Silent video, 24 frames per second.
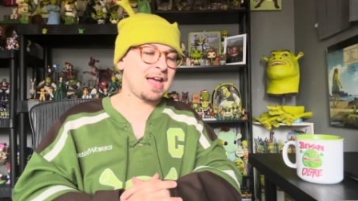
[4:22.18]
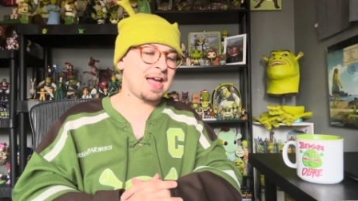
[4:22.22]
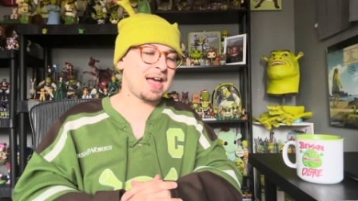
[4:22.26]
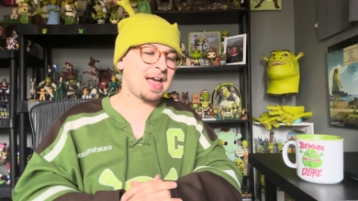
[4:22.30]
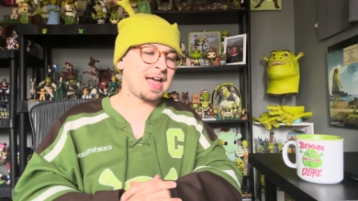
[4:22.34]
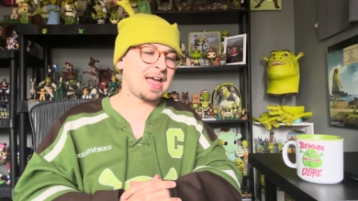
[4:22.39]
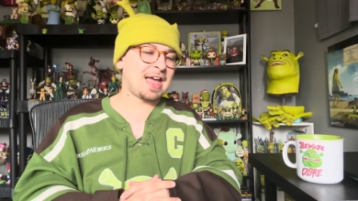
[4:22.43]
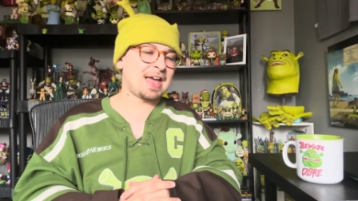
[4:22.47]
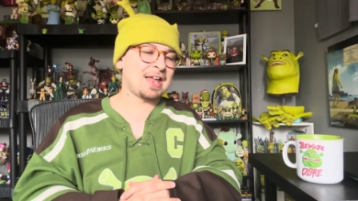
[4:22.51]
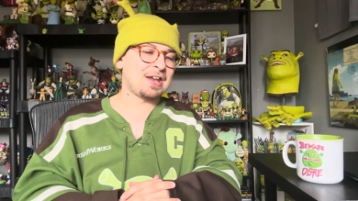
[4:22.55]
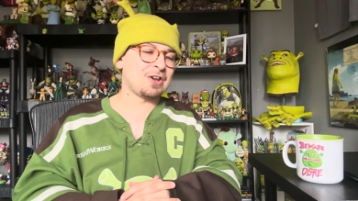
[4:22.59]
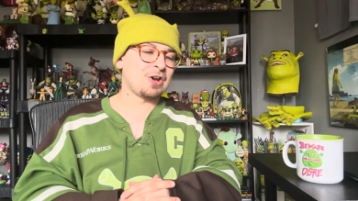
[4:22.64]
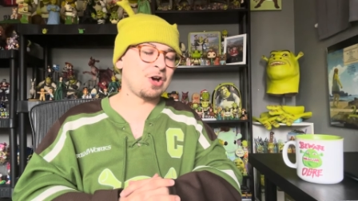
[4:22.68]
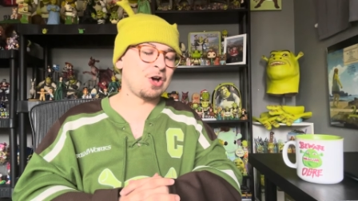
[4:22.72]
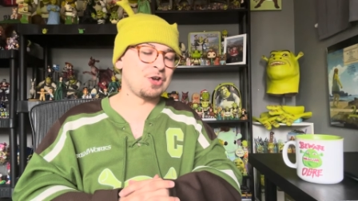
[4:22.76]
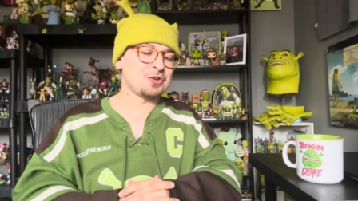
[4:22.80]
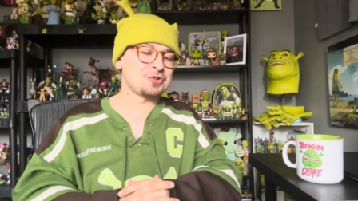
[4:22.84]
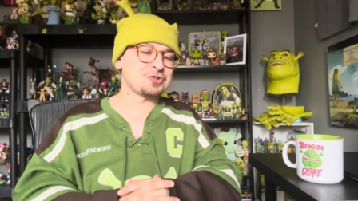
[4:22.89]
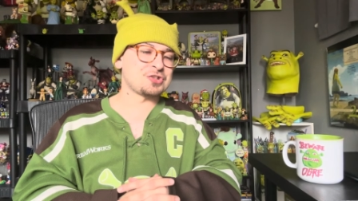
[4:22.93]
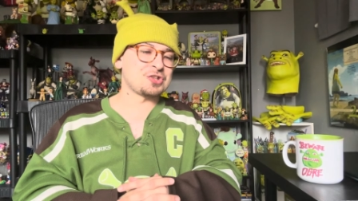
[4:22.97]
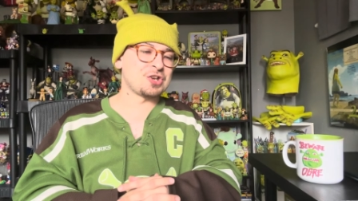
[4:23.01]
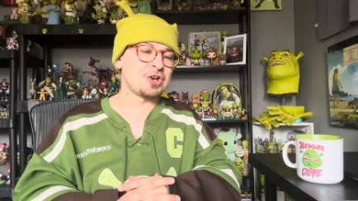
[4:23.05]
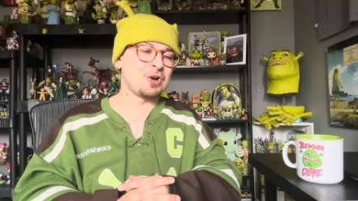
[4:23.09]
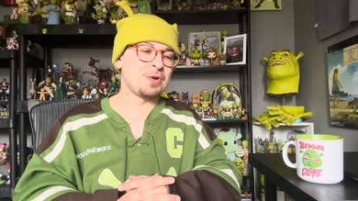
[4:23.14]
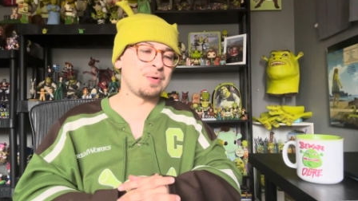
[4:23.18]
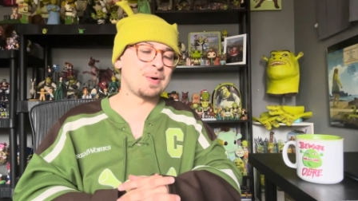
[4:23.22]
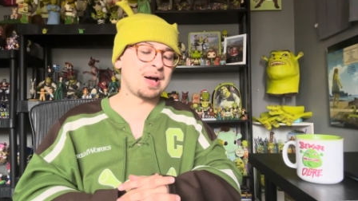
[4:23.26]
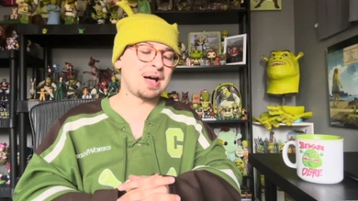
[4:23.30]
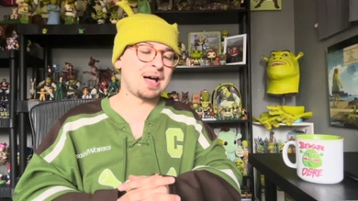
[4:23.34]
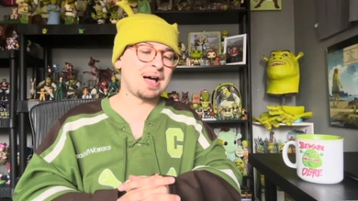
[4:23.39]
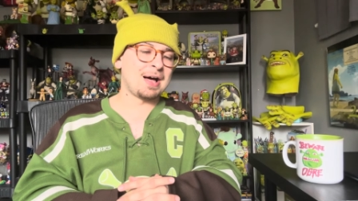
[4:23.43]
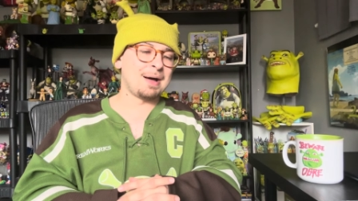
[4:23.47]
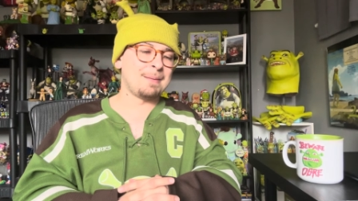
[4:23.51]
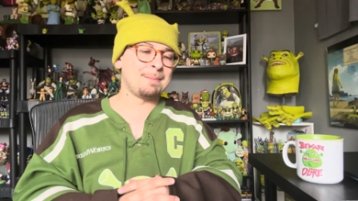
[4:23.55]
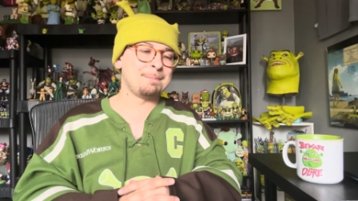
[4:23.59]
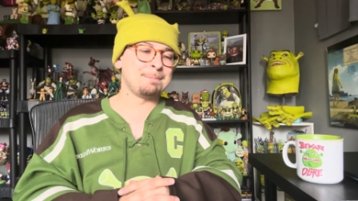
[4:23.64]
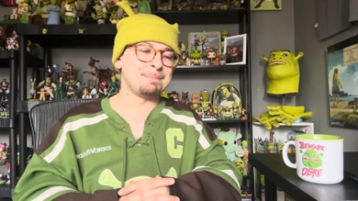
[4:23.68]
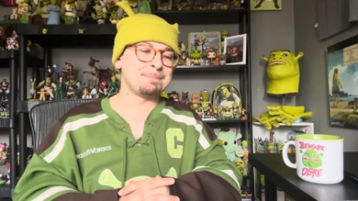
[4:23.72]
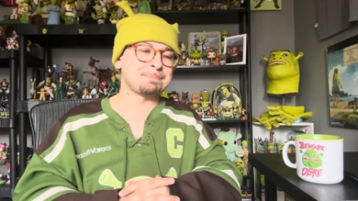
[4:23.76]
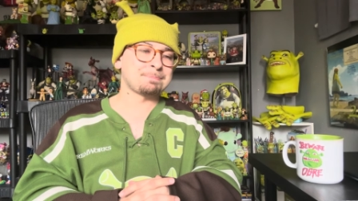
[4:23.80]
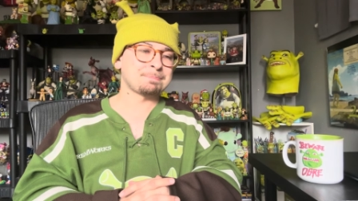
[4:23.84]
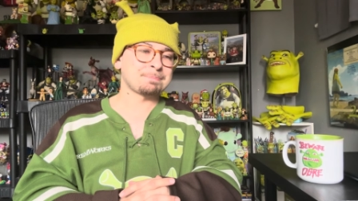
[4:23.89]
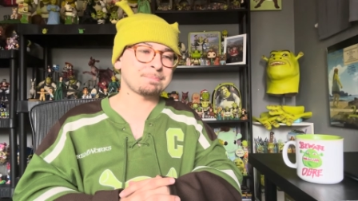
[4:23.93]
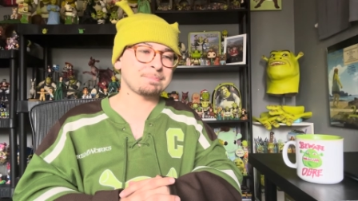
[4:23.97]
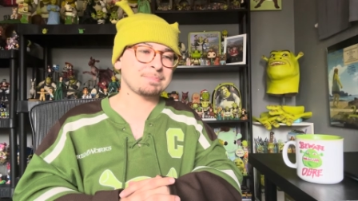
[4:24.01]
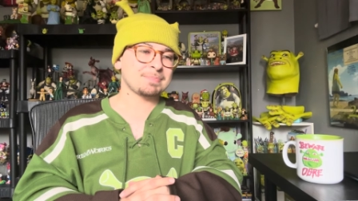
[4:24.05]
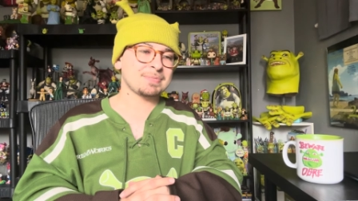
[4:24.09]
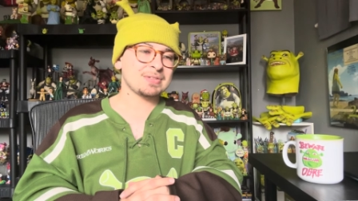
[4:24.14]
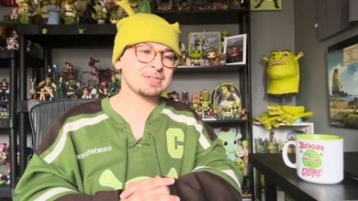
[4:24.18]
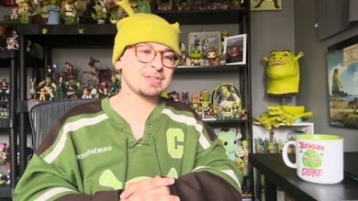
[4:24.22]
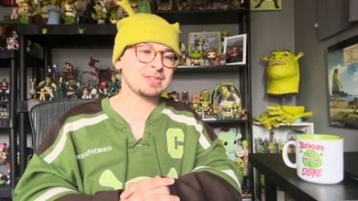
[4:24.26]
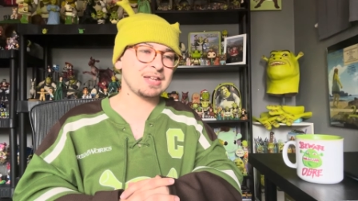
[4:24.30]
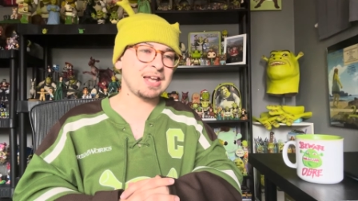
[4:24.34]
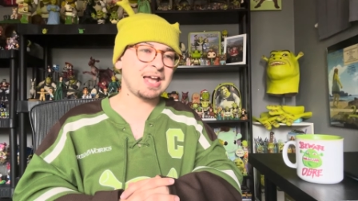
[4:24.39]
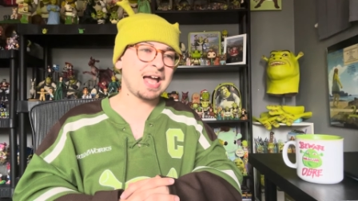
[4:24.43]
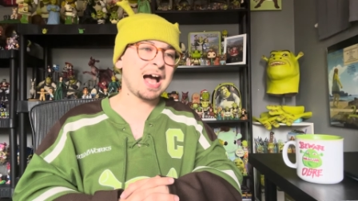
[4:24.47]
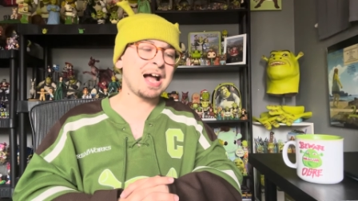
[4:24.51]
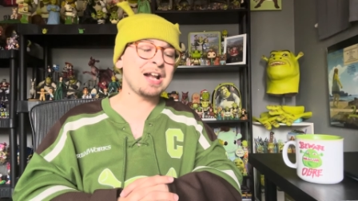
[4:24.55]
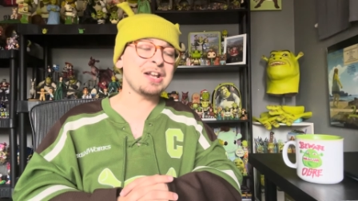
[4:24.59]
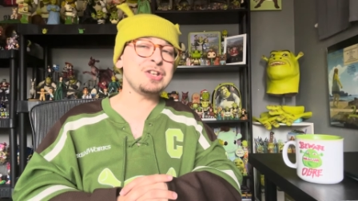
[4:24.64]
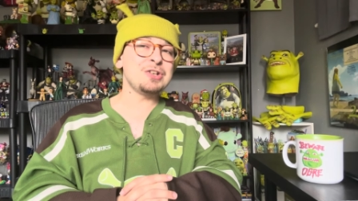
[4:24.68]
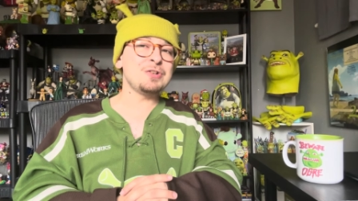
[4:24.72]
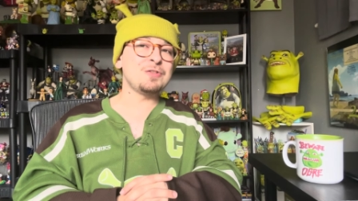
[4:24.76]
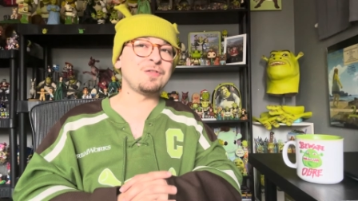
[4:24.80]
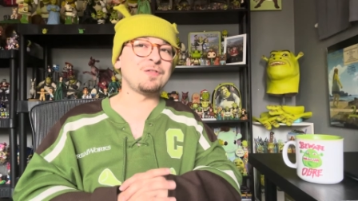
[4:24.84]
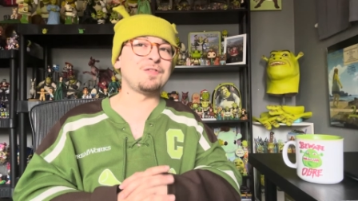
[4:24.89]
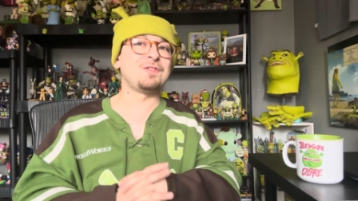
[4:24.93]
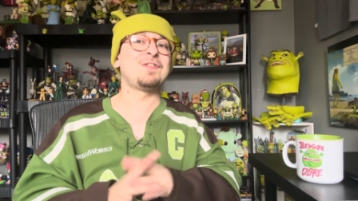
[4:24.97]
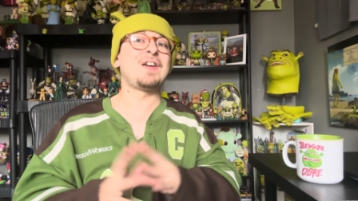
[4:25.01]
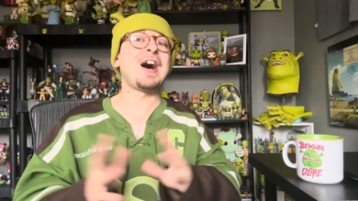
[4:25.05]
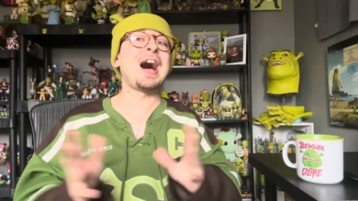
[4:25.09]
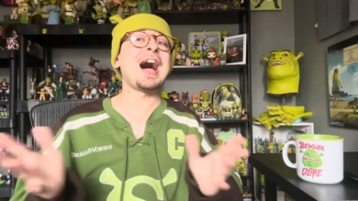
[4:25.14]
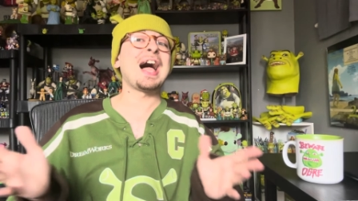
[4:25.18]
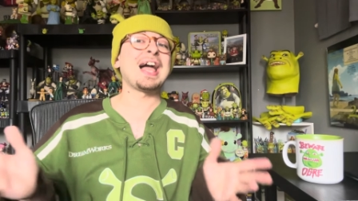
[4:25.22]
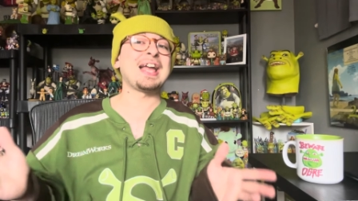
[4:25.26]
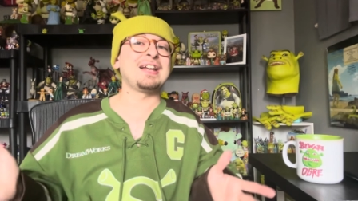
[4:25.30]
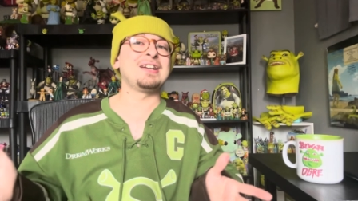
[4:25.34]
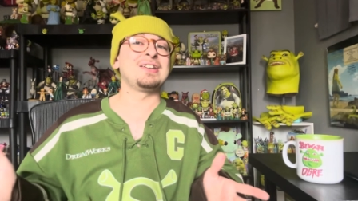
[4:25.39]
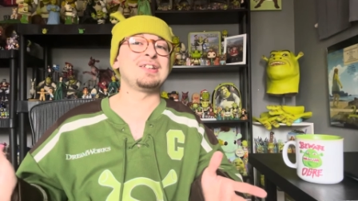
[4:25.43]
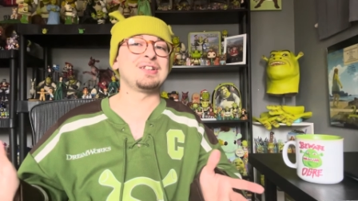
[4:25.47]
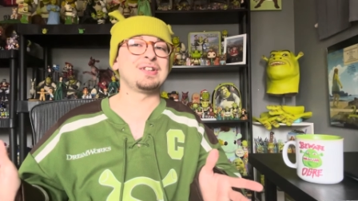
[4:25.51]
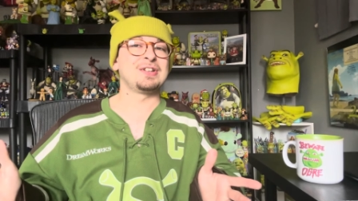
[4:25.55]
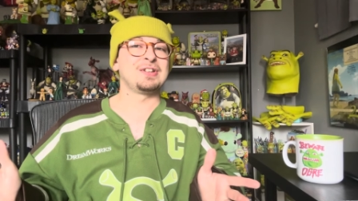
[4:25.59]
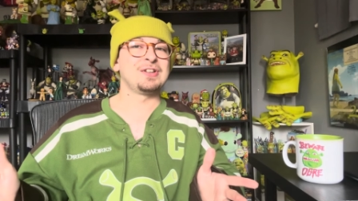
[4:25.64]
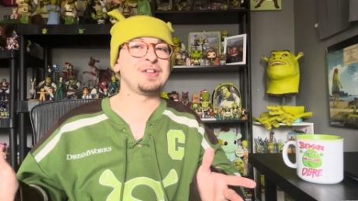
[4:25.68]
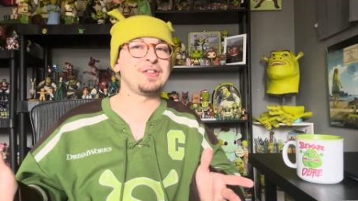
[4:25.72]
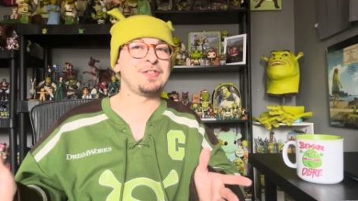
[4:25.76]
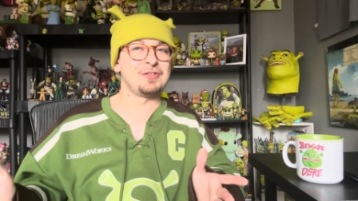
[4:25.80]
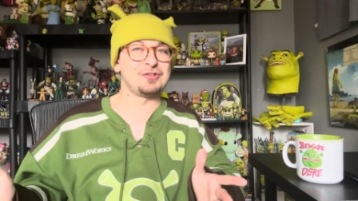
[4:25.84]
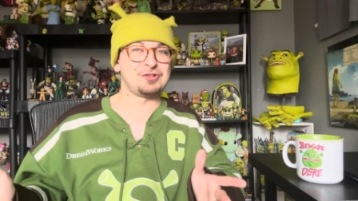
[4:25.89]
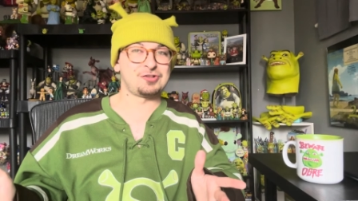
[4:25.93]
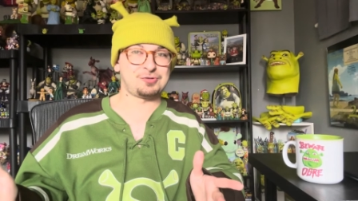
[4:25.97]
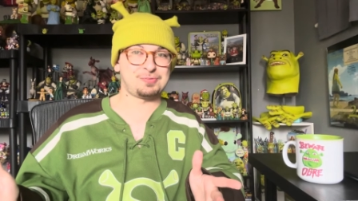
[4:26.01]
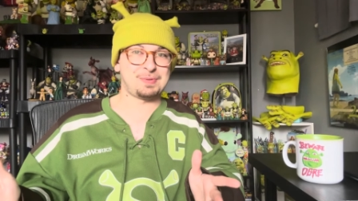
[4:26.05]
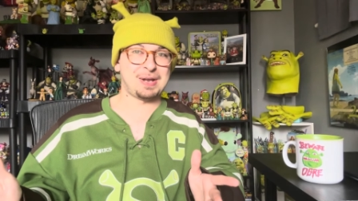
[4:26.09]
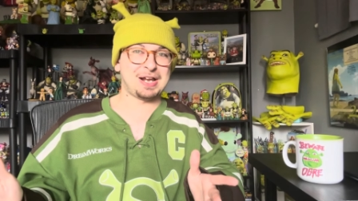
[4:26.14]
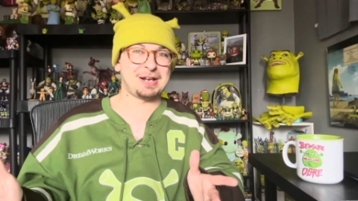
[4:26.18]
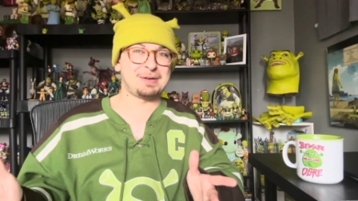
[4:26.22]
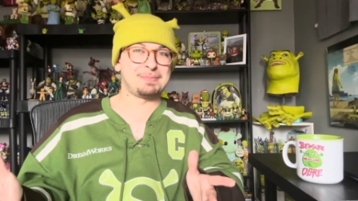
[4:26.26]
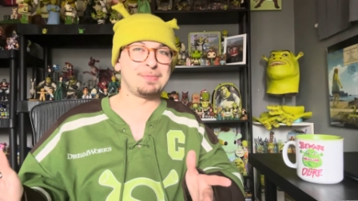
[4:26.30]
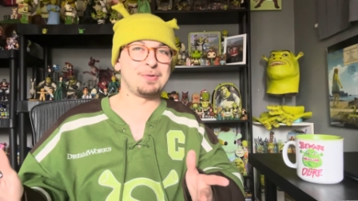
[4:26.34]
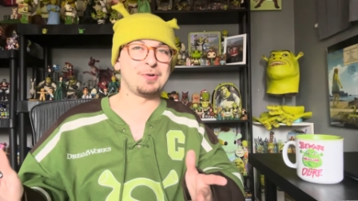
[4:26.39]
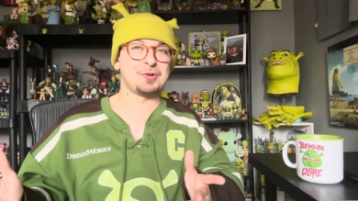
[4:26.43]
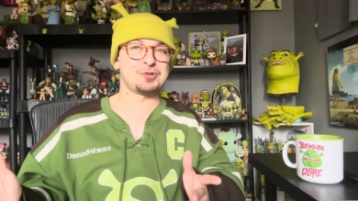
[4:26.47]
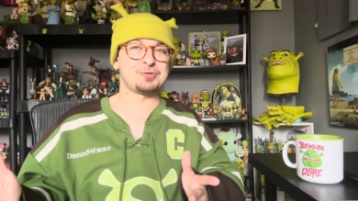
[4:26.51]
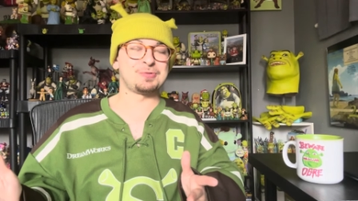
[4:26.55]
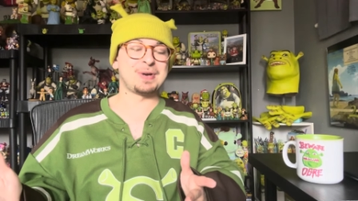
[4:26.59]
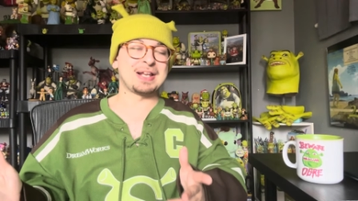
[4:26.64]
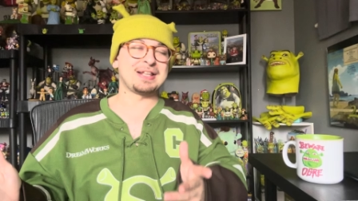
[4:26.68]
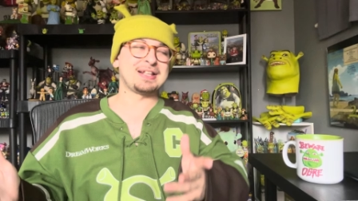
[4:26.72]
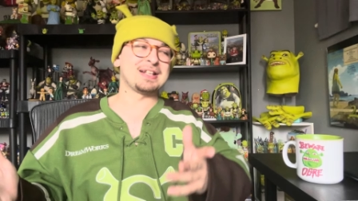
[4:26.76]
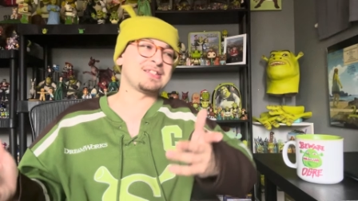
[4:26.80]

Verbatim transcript: And also, um, how do you find the Shrek Much, right?